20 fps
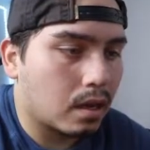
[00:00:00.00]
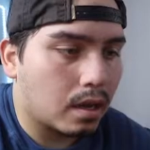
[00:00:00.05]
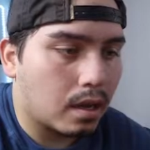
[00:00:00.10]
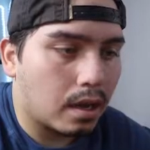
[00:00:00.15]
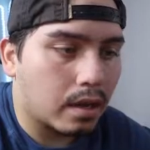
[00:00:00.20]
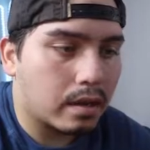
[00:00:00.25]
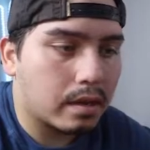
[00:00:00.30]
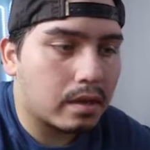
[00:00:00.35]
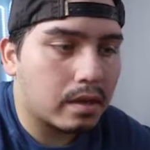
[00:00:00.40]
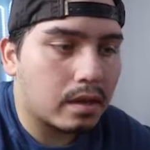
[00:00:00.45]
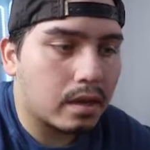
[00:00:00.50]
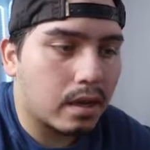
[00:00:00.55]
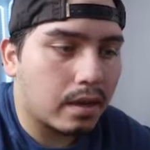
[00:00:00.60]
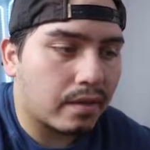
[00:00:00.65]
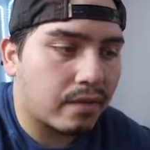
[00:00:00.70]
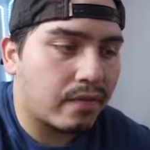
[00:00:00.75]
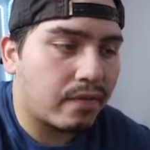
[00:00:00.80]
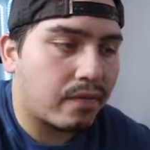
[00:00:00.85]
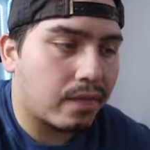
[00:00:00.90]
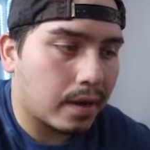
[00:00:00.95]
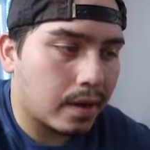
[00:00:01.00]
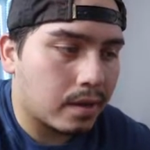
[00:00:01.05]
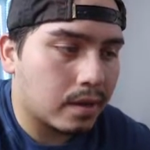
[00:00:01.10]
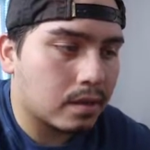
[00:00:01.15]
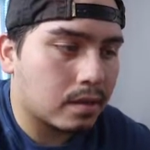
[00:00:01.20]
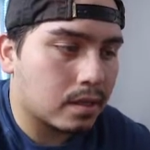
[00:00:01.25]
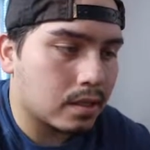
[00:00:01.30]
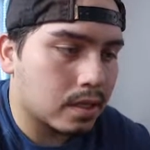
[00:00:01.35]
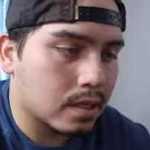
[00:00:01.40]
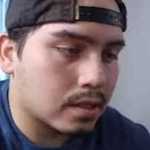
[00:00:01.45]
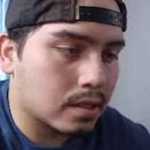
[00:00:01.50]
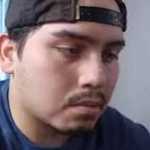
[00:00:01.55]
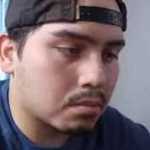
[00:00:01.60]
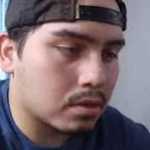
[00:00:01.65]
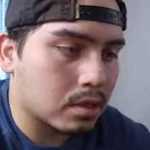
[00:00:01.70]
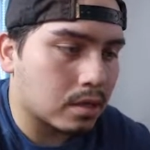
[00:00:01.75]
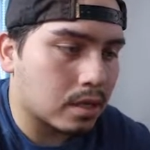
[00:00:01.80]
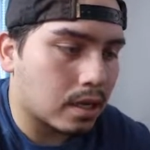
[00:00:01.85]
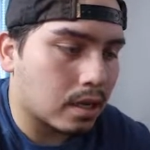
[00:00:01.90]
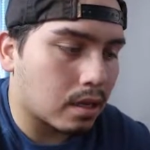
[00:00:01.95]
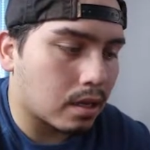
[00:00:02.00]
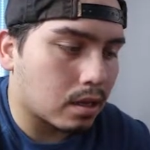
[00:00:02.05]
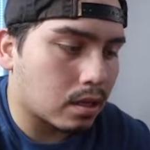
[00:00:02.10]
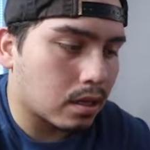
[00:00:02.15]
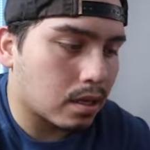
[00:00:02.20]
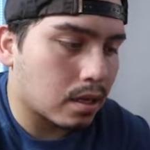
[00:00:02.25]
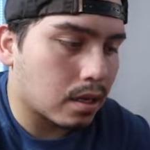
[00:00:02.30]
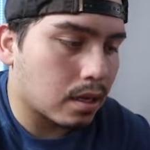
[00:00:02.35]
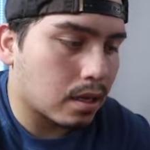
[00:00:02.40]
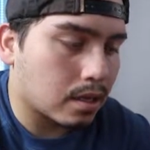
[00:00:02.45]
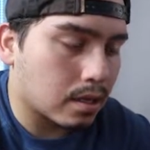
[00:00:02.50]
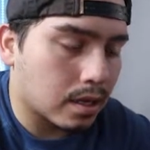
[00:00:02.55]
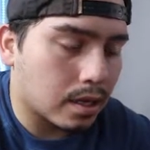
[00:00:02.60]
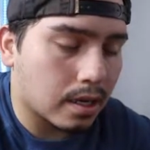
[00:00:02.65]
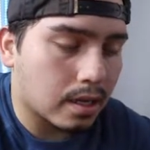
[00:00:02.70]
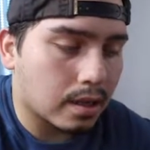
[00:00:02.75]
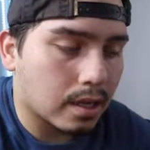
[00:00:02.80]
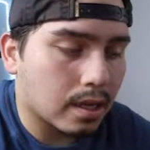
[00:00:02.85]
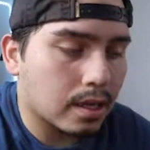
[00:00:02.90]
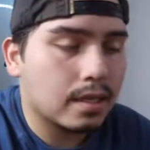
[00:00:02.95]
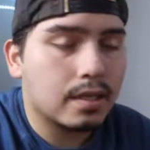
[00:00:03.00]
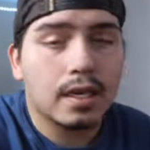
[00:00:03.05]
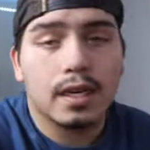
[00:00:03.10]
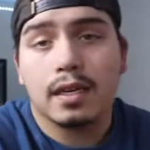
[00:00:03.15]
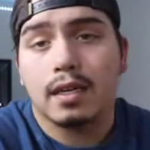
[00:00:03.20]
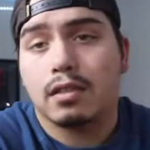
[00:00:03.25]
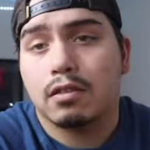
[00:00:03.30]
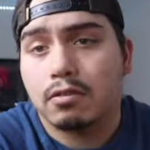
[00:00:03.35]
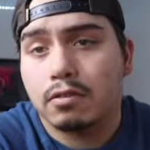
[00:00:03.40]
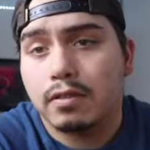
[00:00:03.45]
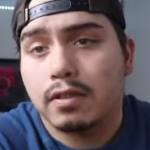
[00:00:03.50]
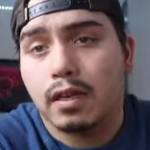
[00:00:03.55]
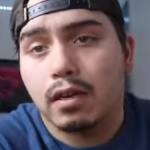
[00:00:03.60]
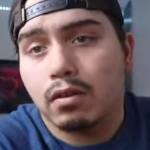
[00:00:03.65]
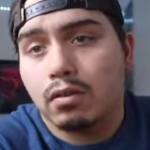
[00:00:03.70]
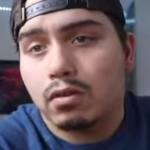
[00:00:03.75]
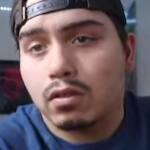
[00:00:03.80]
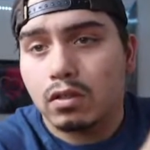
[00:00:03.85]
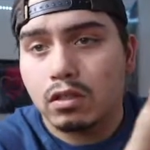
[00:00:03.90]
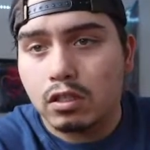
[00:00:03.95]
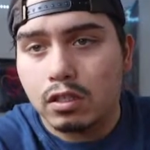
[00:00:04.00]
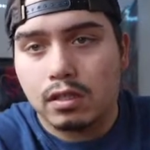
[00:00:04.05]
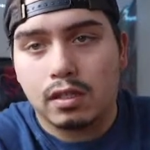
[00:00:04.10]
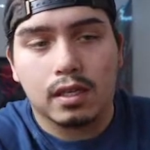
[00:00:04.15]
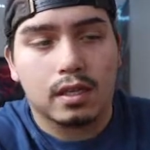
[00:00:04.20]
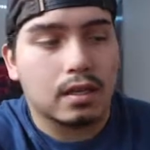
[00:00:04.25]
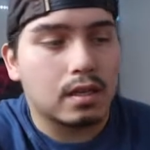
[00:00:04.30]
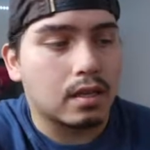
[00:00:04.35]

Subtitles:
And then I finally got something that I liked, and it turned out just like